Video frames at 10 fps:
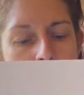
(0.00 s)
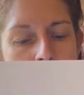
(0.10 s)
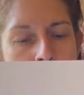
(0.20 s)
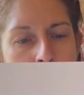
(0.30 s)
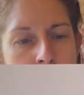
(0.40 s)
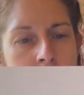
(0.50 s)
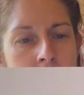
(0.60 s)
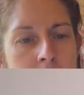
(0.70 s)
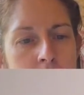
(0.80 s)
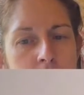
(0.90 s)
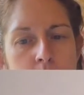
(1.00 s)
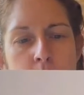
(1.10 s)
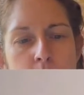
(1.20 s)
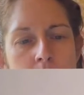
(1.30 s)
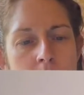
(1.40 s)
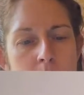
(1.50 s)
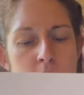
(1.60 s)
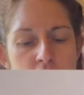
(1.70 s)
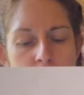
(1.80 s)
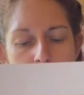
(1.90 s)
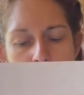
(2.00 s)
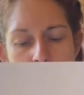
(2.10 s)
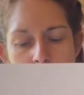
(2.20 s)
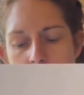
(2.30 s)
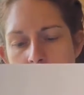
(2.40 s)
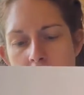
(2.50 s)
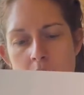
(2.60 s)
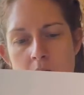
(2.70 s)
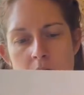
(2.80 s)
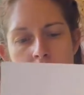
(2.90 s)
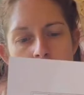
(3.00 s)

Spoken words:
applique them onto a border, and then machine piece this together.